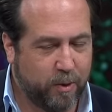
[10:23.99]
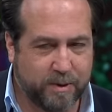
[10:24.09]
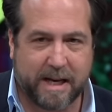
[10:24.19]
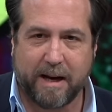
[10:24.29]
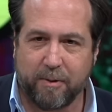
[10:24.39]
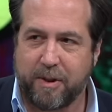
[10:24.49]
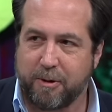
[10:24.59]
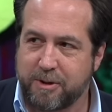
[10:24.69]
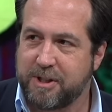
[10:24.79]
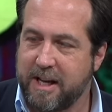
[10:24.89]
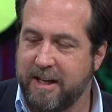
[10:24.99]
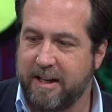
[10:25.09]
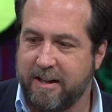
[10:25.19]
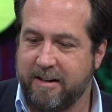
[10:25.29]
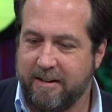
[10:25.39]
who's out there
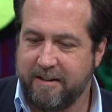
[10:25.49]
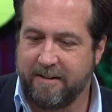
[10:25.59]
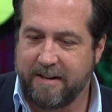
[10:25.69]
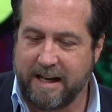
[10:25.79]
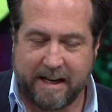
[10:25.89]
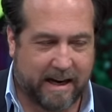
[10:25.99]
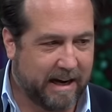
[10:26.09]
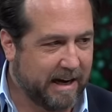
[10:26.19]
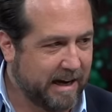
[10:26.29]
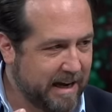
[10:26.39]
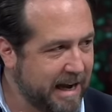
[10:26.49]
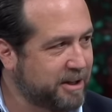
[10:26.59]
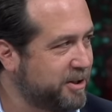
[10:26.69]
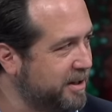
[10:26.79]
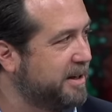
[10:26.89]
saying, hey,
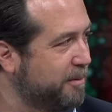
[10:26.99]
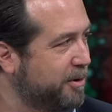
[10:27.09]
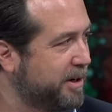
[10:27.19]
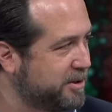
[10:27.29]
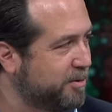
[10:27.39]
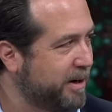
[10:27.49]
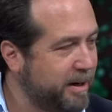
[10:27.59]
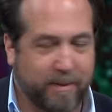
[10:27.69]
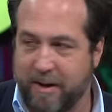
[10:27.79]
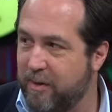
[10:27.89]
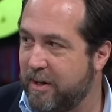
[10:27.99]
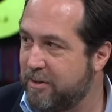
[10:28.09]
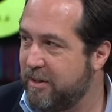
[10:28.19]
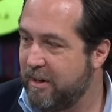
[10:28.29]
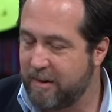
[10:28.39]
actually the Democrats are right about
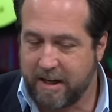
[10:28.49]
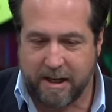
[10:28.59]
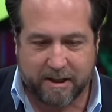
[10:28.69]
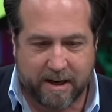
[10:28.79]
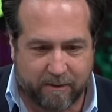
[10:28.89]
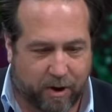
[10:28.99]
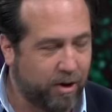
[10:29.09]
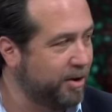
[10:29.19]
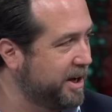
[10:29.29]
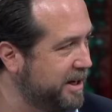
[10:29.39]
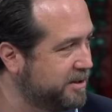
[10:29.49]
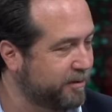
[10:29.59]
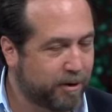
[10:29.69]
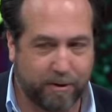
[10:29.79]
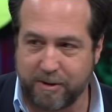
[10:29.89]
this. Yep. That he could have all kinds of
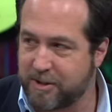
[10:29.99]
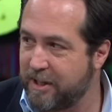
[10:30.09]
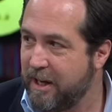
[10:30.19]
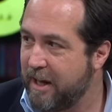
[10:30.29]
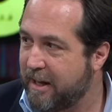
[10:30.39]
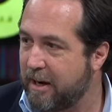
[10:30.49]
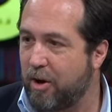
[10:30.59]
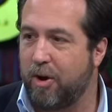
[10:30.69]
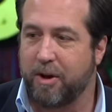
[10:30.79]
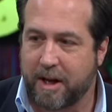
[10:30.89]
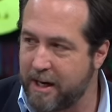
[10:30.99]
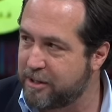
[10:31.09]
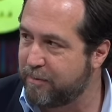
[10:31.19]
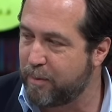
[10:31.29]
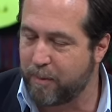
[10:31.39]
currency, get all
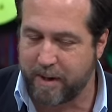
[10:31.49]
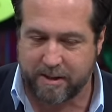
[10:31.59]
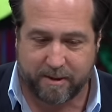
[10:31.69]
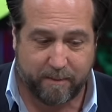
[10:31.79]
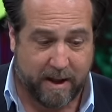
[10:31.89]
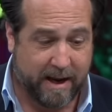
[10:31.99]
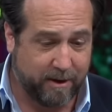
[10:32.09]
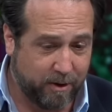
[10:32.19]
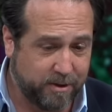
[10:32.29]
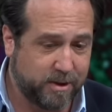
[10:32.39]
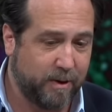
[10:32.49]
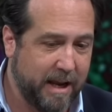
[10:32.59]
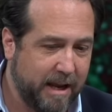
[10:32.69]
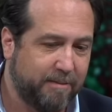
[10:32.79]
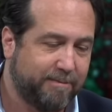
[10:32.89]
kinds of momentum, and also,
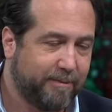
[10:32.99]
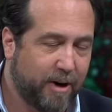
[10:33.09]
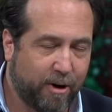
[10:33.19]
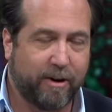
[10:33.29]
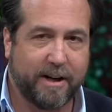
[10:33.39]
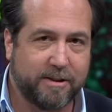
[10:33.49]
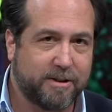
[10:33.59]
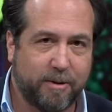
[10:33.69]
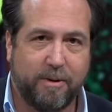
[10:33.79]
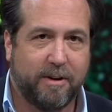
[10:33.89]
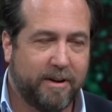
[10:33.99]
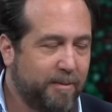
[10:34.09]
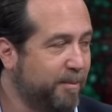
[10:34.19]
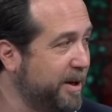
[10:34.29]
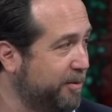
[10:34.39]
hey, all right, so
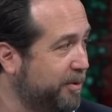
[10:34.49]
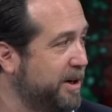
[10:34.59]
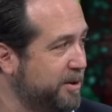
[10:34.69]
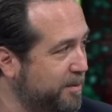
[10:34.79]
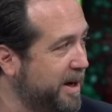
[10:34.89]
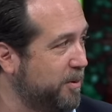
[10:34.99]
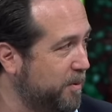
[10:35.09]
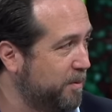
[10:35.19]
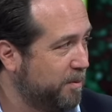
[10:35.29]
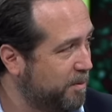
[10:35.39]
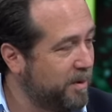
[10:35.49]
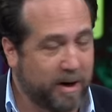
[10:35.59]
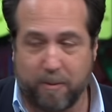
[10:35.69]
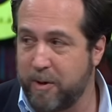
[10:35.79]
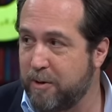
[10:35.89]
be afraid you might
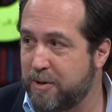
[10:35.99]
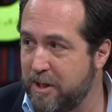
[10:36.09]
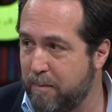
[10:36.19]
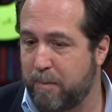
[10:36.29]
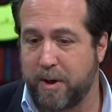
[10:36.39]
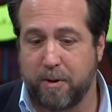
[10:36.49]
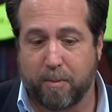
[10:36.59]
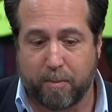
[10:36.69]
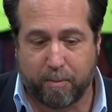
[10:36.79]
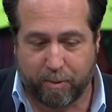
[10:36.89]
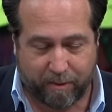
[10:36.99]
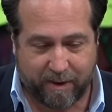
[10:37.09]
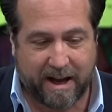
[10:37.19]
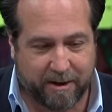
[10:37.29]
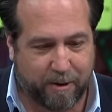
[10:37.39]
not win your seat, but your
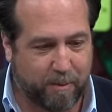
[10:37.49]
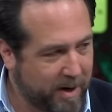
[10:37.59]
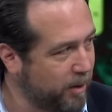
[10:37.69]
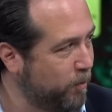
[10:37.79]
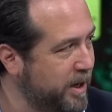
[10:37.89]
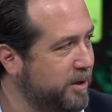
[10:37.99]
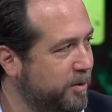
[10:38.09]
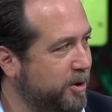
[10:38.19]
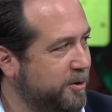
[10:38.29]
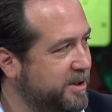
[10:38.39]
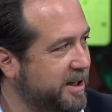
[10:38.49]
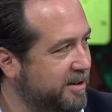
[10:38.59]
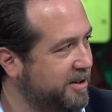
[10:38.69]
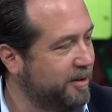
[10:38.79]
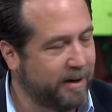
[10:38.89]
bravado might win you your seat
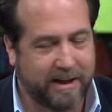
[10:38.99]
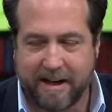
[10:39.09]
too. Mm-hmm. and,